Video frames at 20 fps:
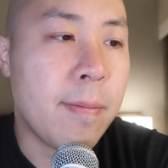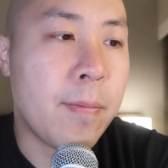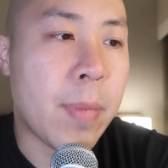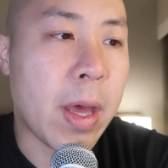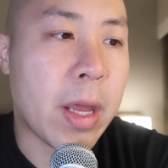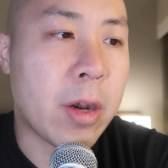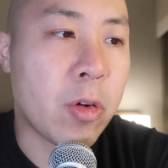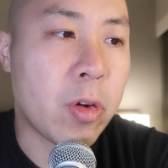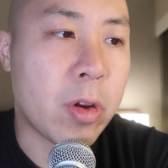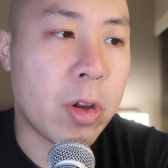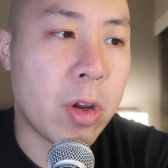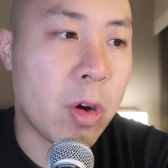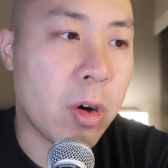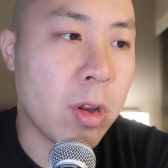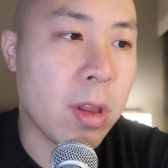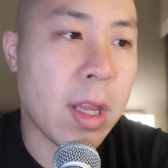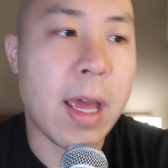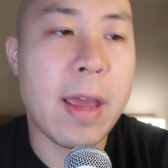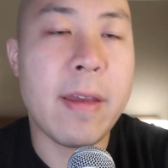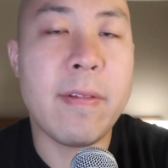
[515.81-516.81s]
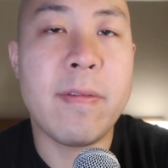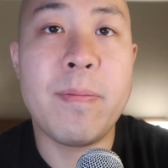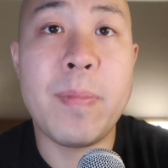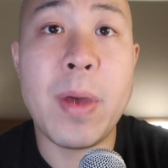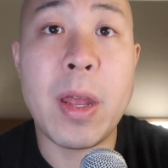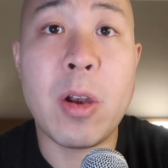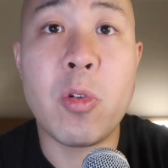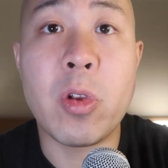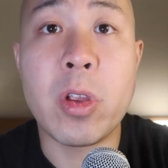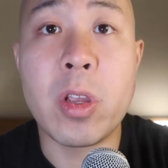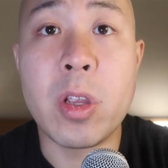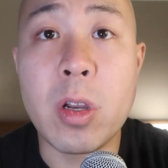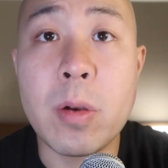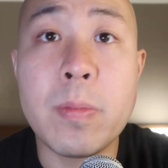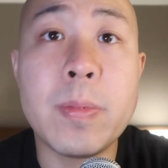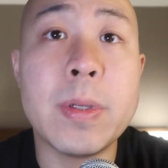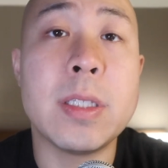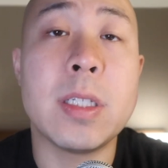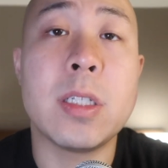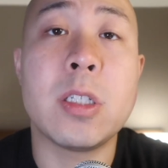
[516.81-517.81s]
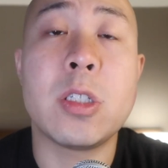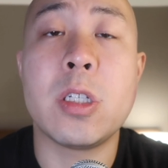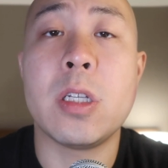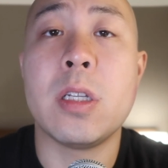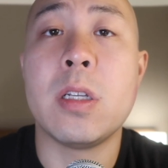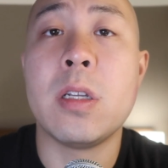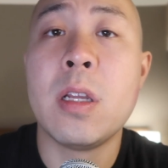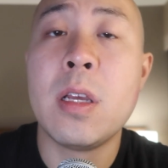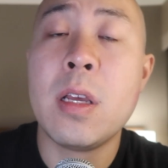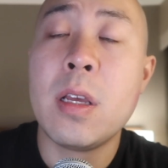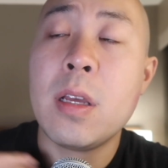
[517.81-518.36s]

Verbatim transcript: bettering your life bettering your position